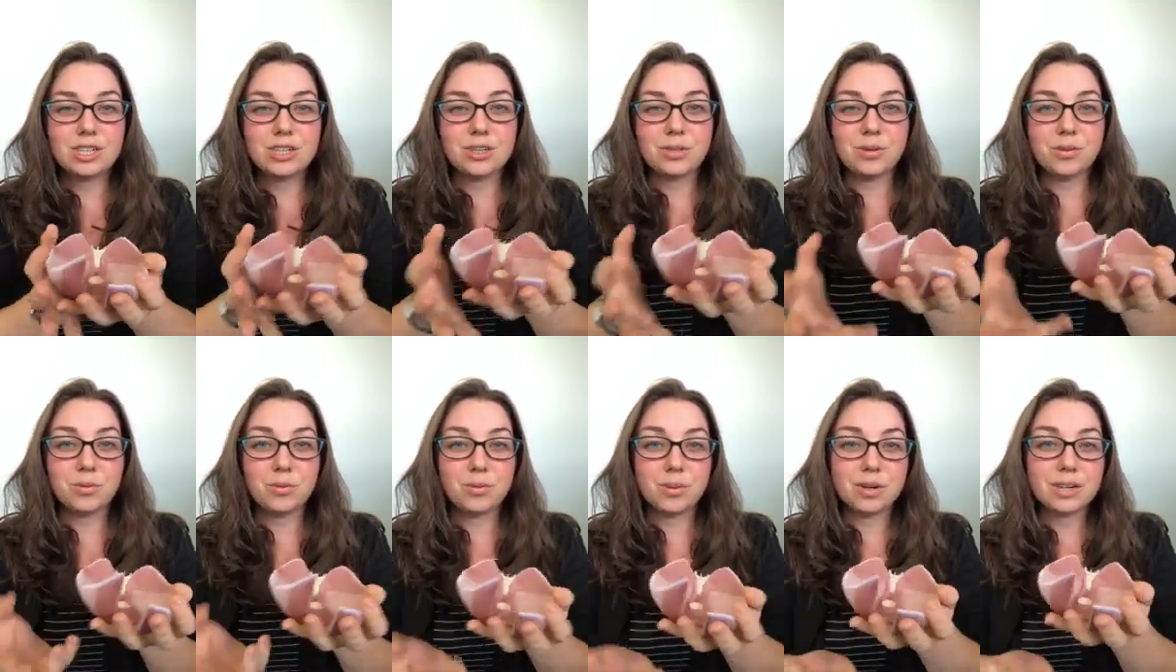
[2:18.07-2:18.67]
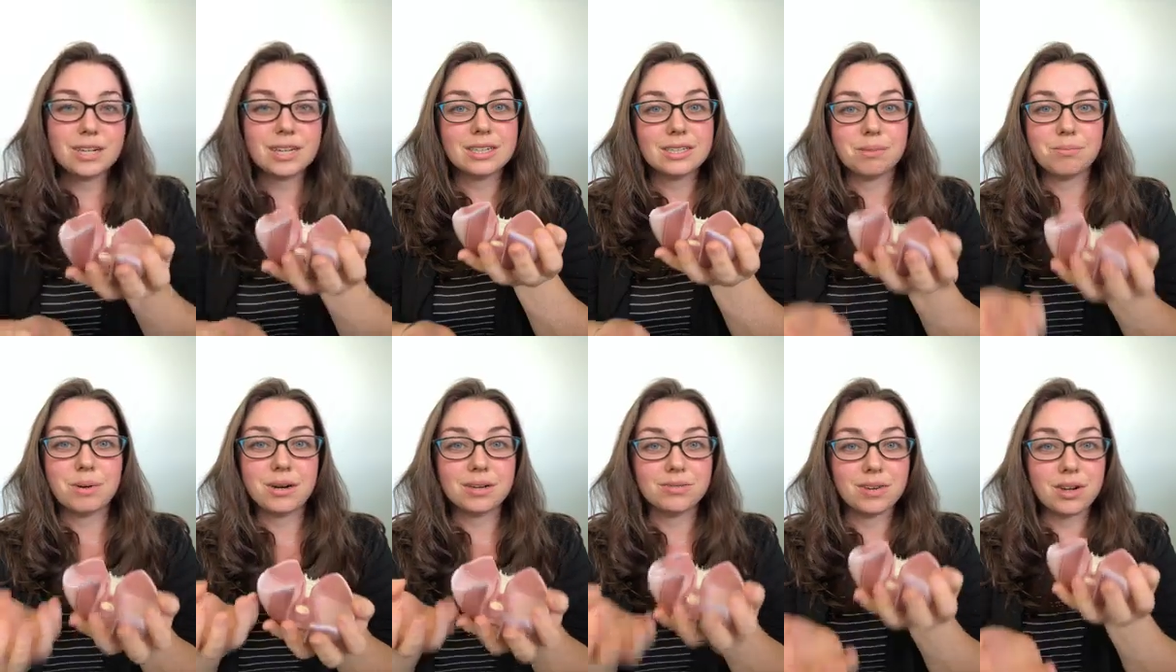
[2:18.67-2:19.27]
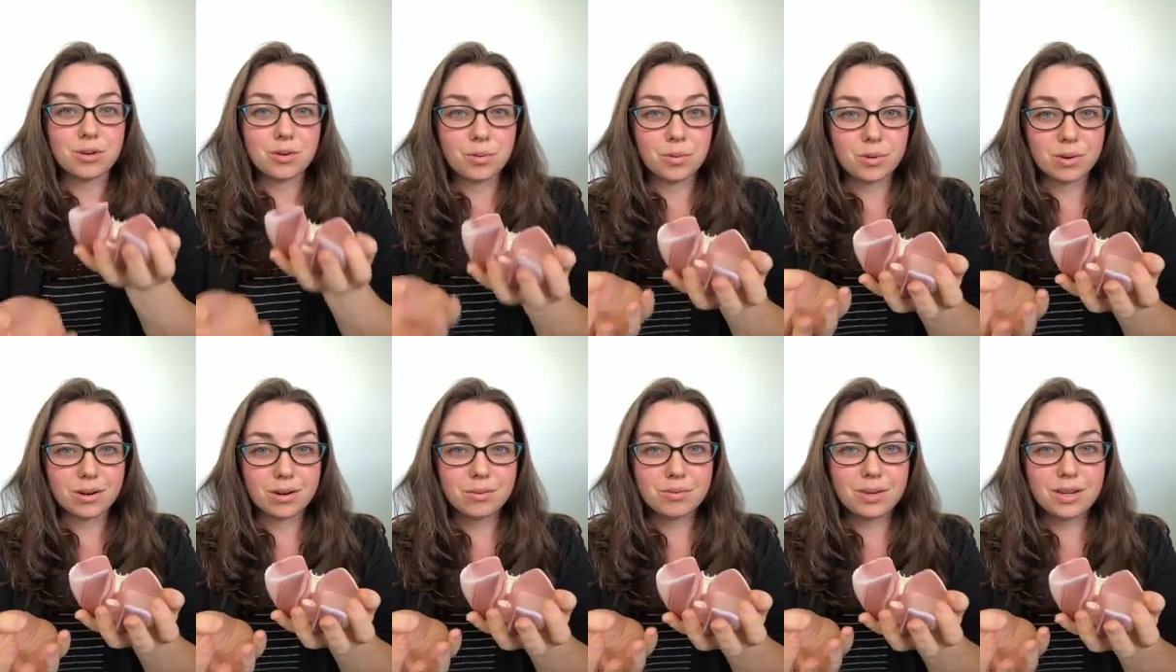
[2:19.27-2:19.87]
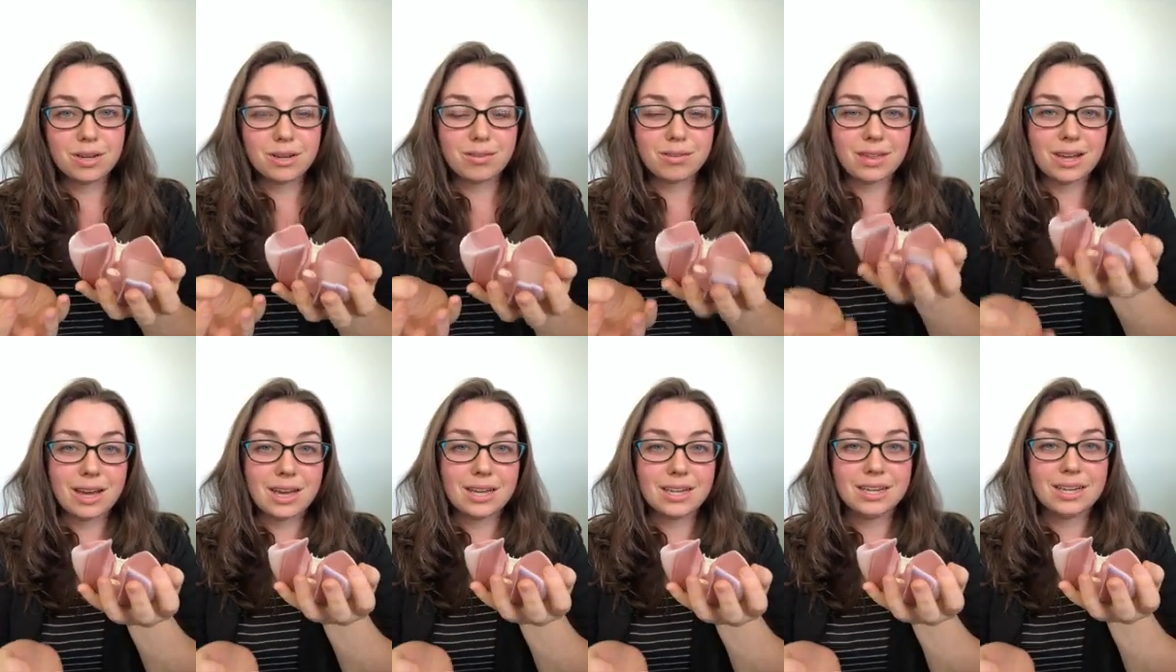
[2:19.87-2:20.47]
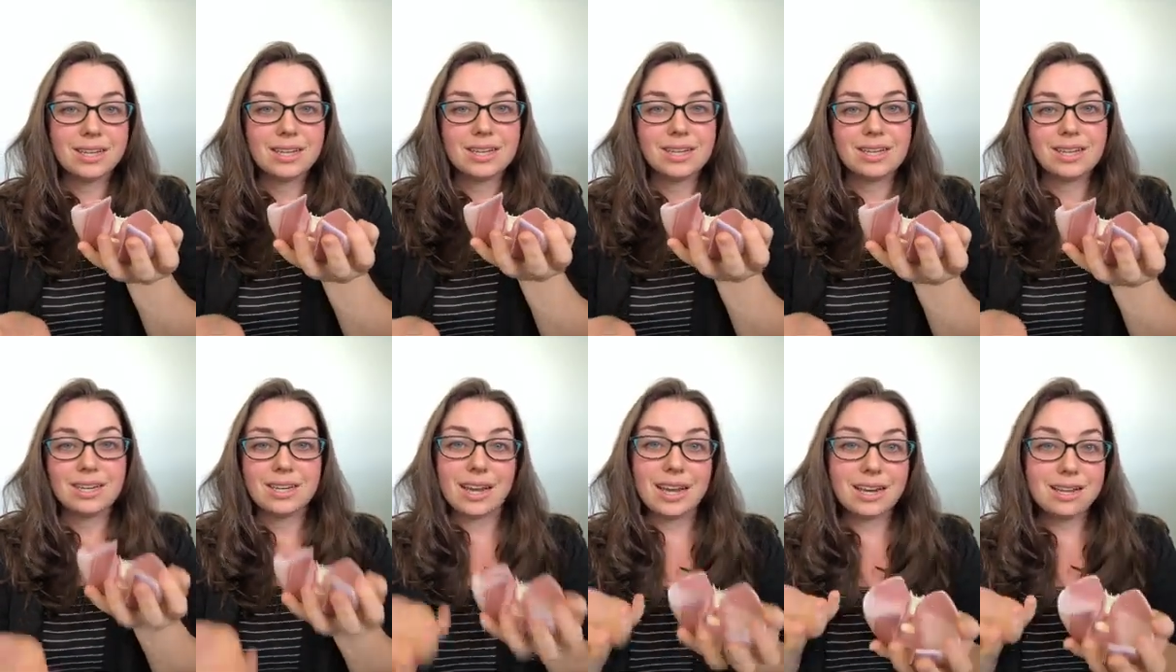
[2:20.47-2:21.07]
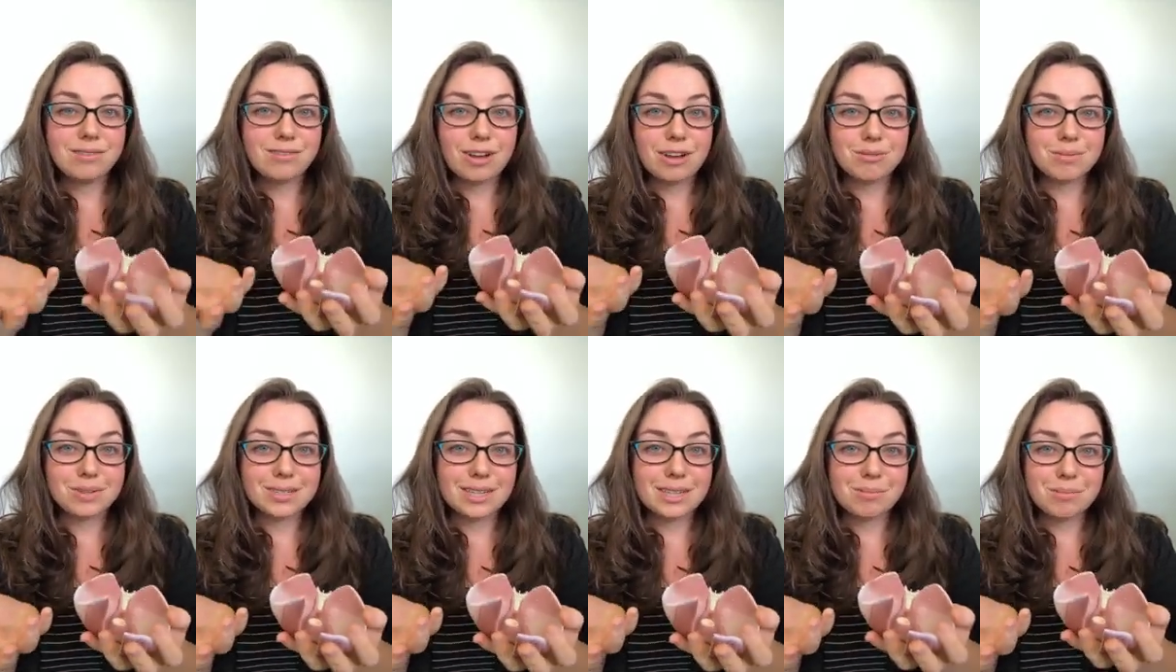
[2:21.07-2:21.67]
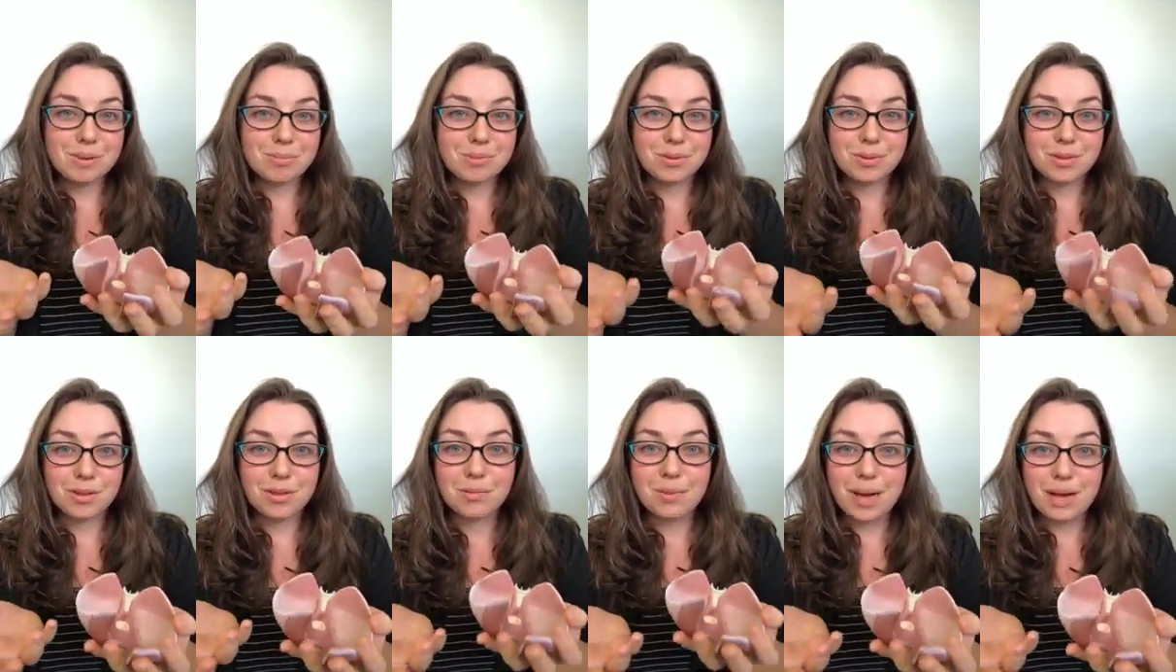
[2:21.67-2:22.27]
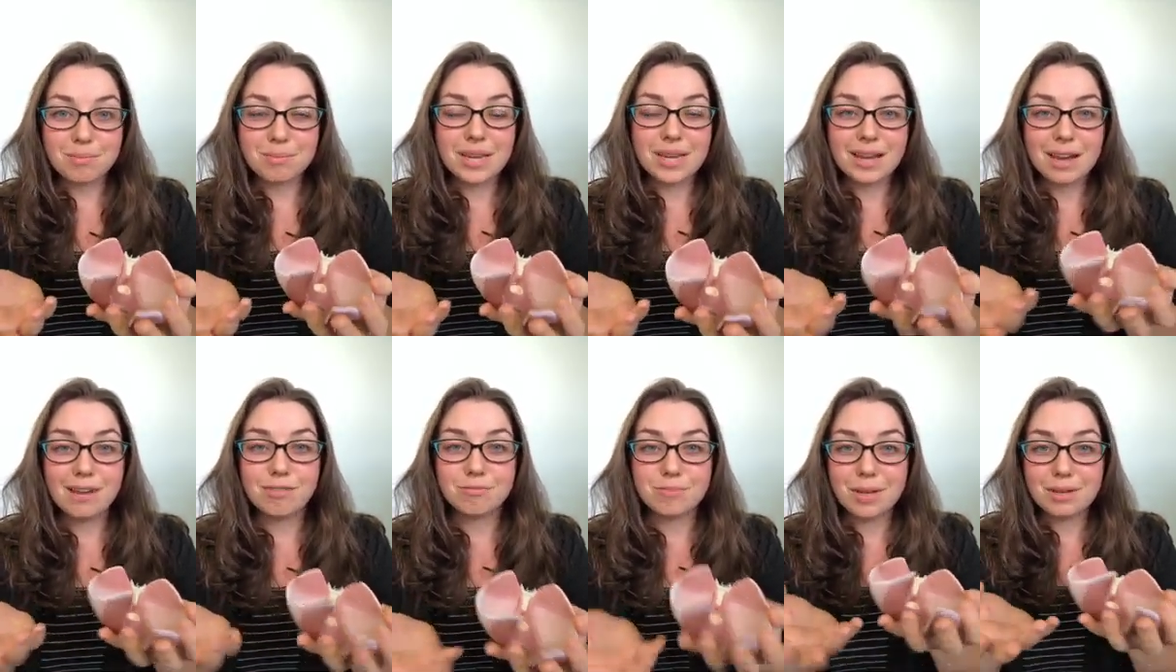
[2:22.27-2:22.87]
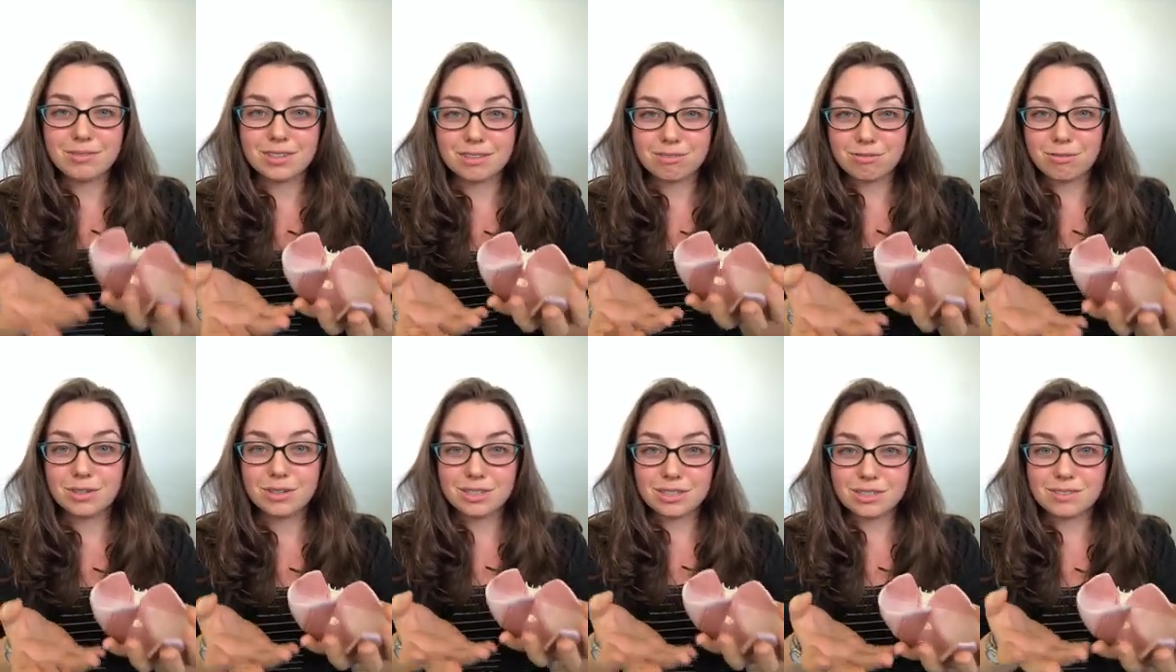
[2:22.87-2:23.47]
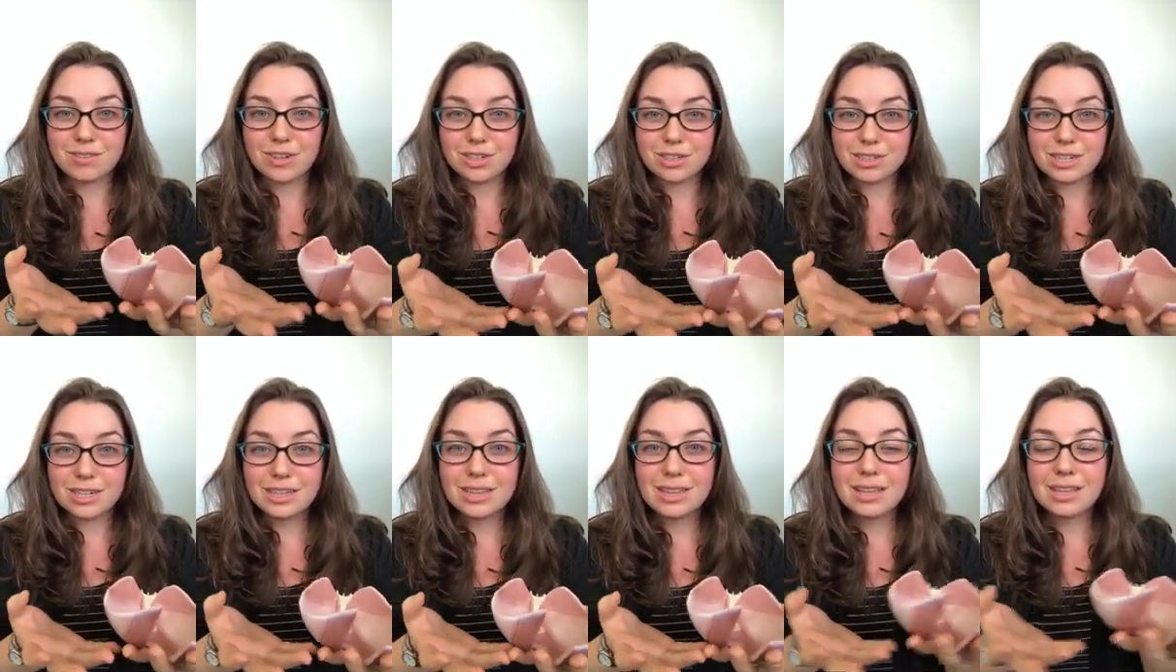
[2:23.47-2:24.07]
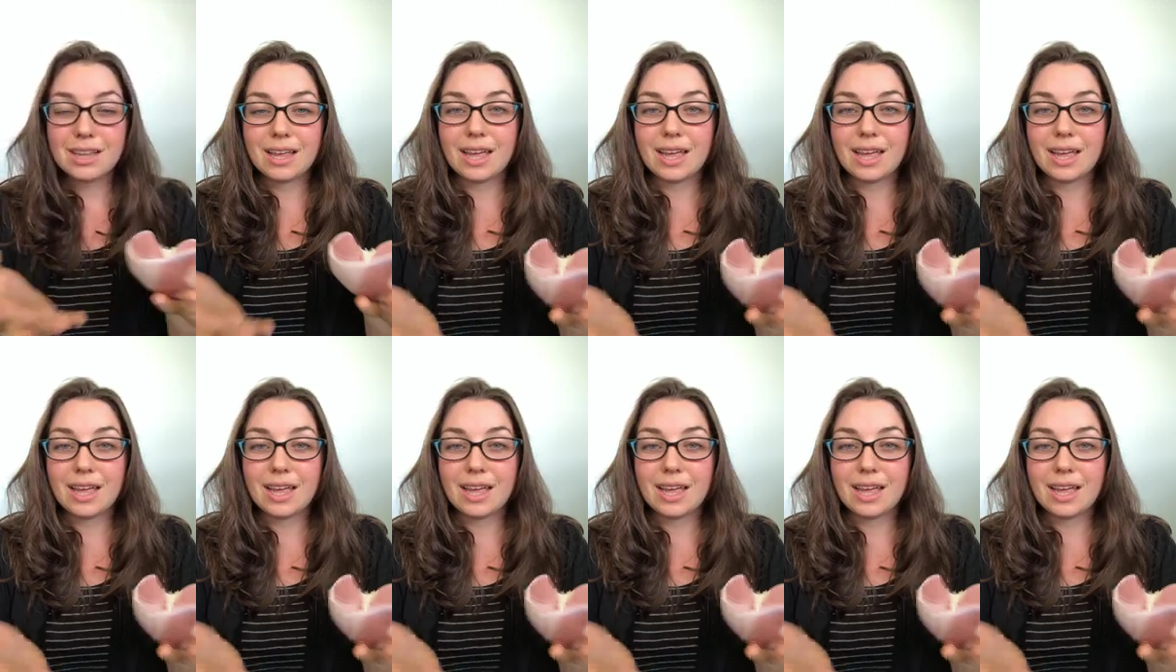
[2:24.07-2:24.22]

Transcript: to work as a part of our core. We know that 95% of people with low back pain have pelvic floor dysfunction,